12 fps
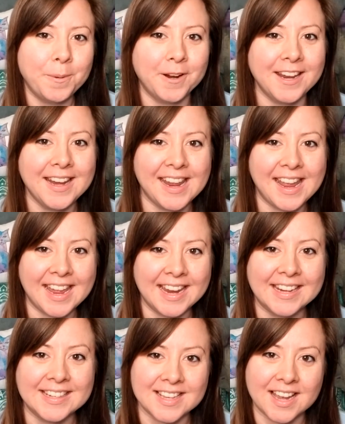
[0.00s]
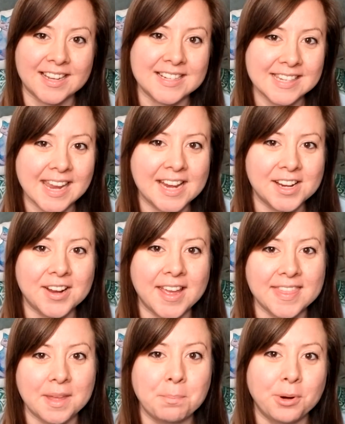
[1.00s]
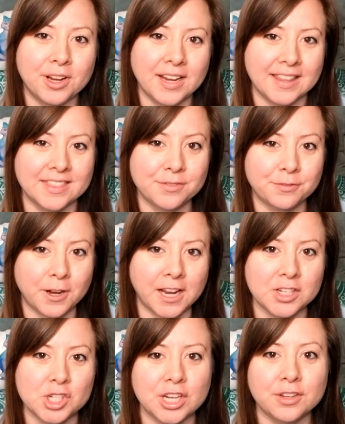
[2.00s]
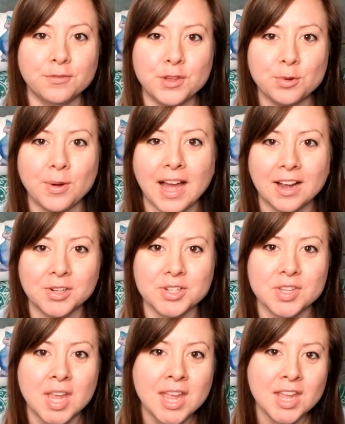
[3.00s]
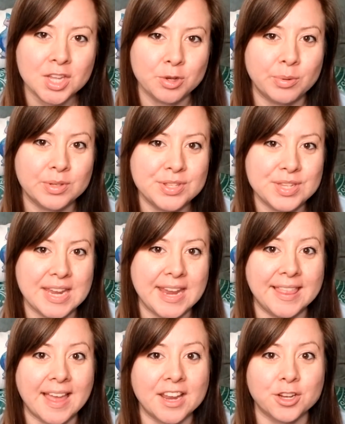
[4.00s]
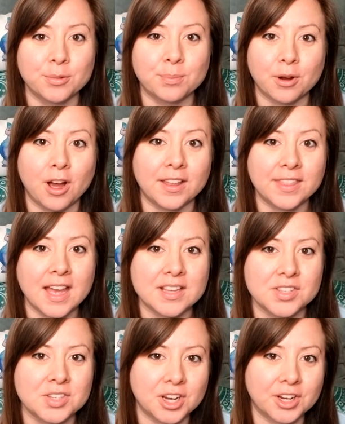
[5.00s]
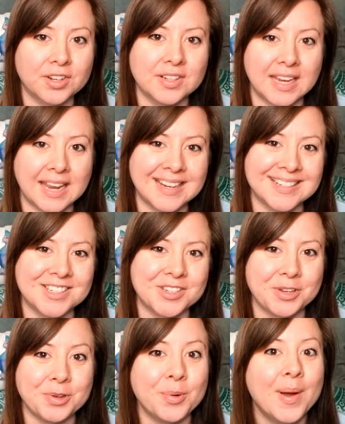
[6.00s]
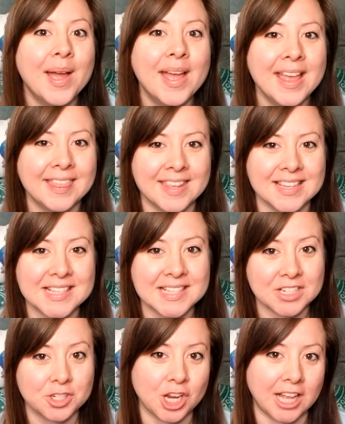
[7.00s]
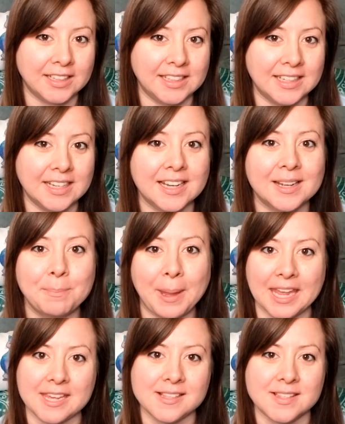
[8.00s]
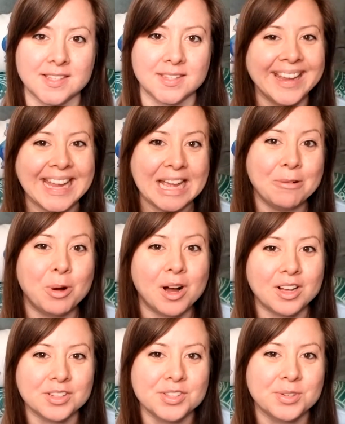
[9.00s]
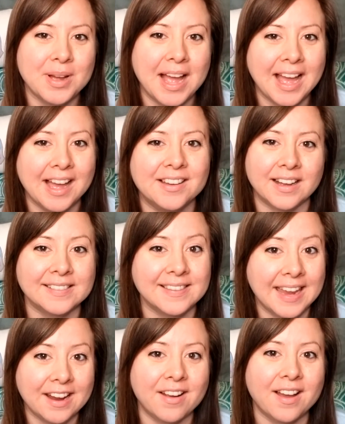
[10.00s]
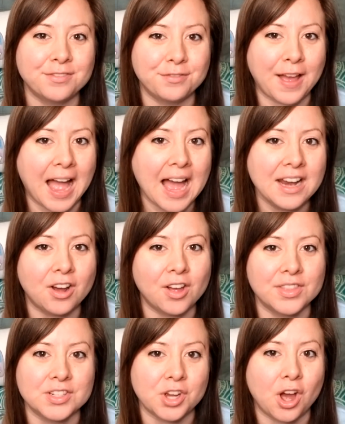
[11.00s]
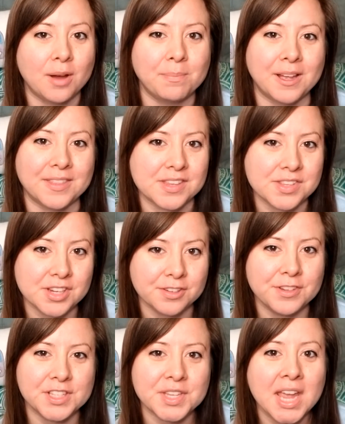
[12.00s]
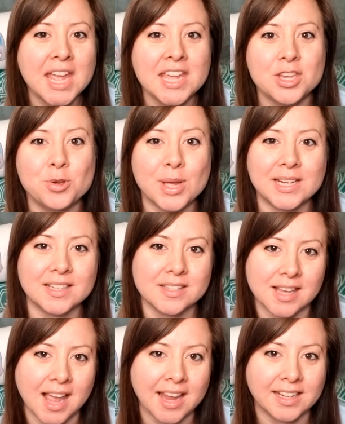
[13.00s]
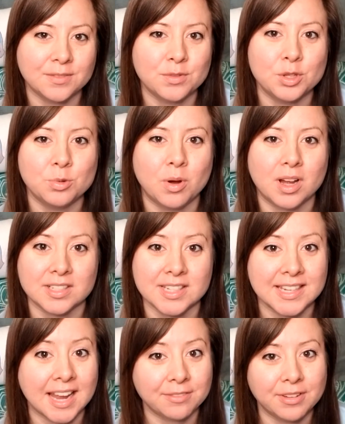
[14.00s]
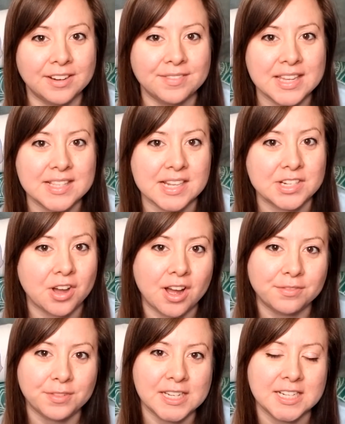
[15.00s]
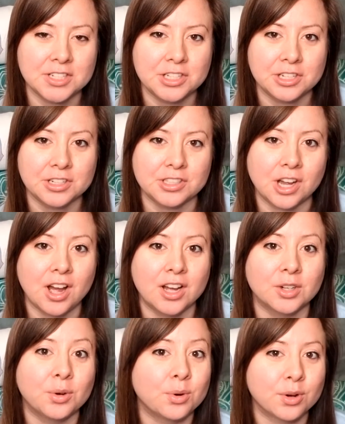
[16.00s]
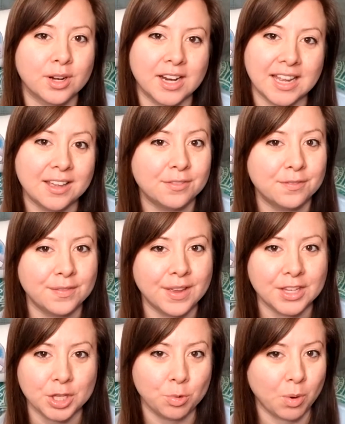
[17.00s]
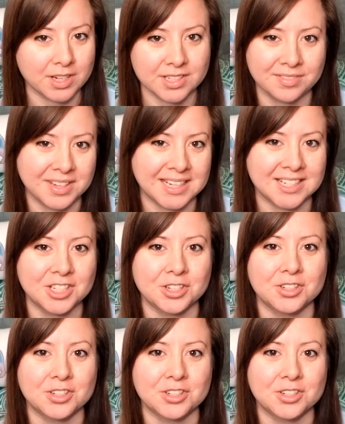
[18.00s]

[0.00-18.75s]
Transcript: put it in a container and then put it in the fridge. In a few hours, you will see that your broth has turned into this jelly paste. It will also have a layer of fat on the top, on the surface. You can decide if you want to get rid of this and not feed it to your dog, or if you want to feed it to your